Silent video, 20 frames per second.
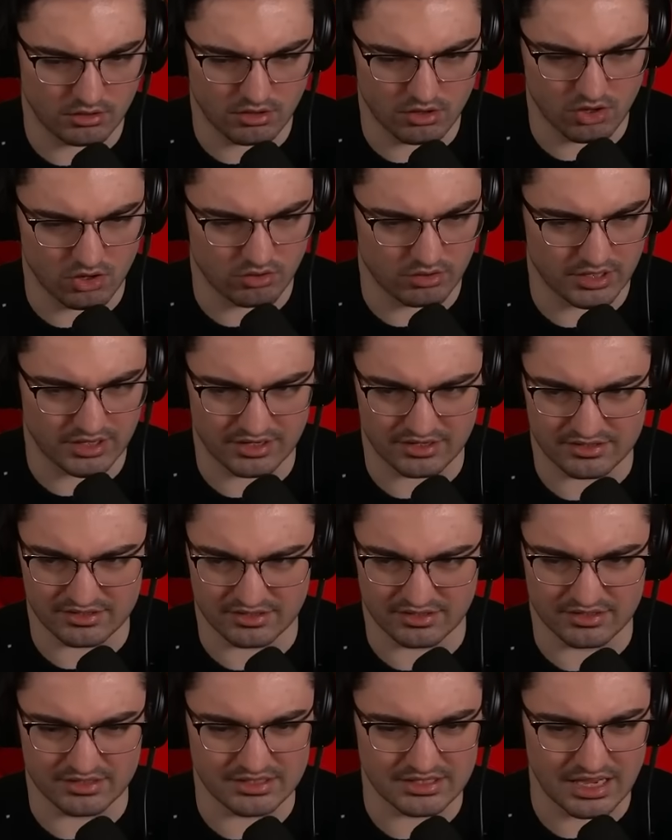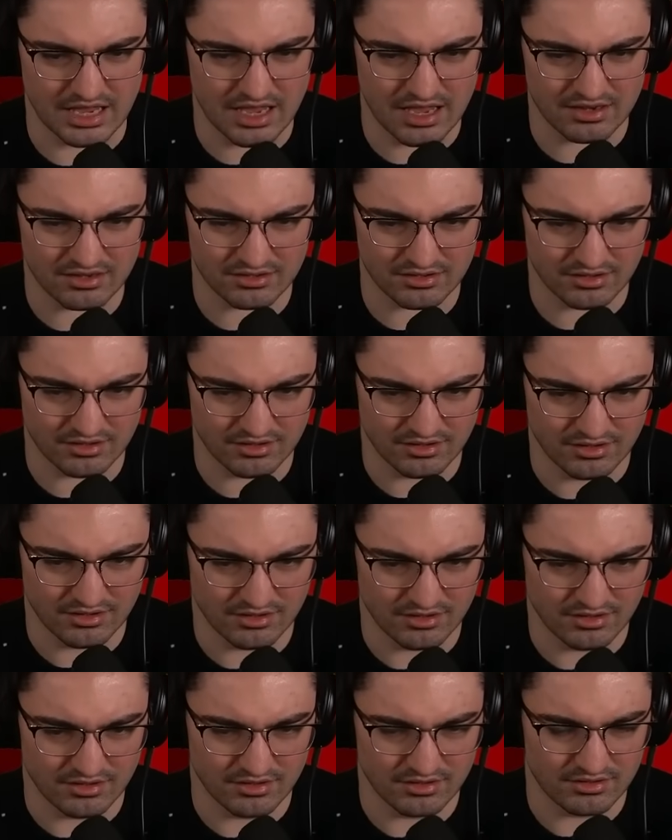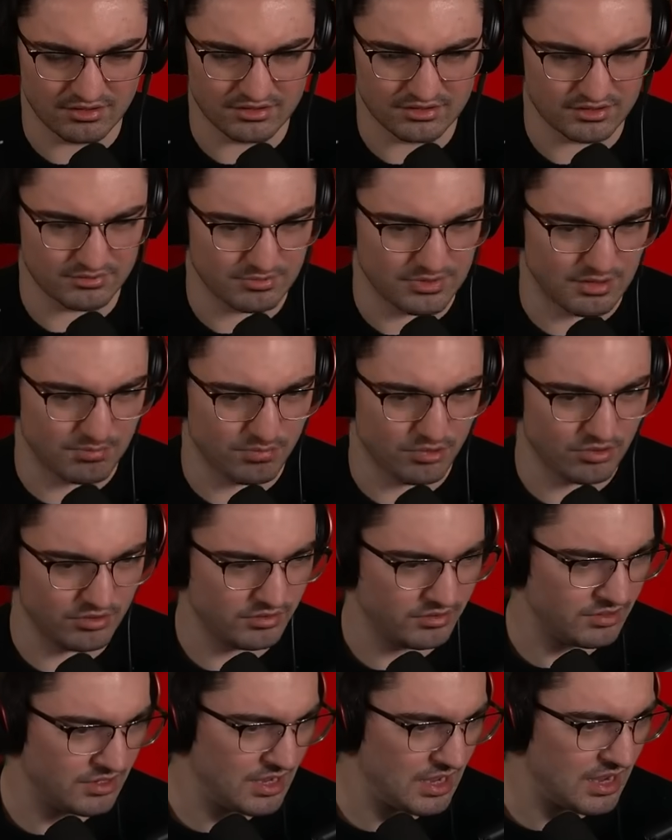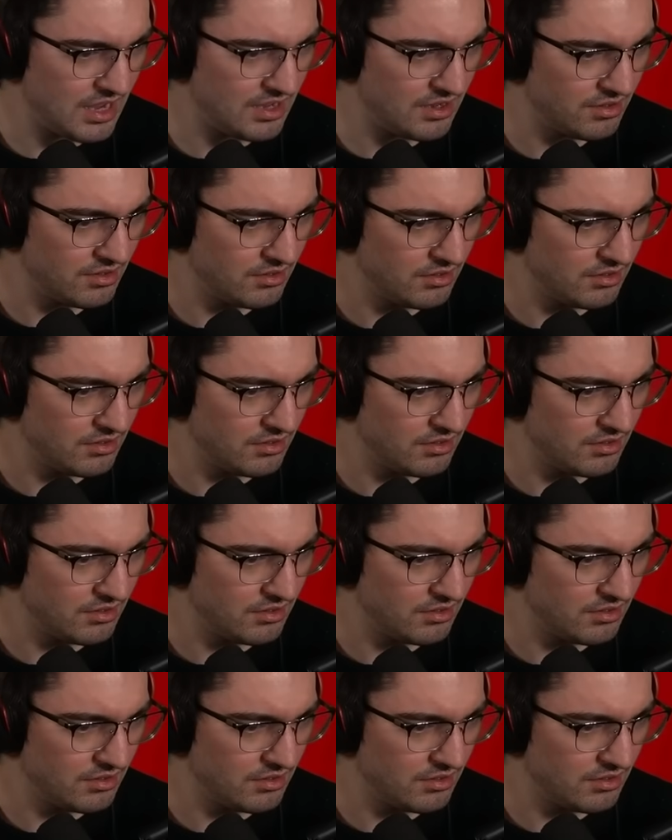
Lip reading: Oh, and it's a den? Is it my birthday?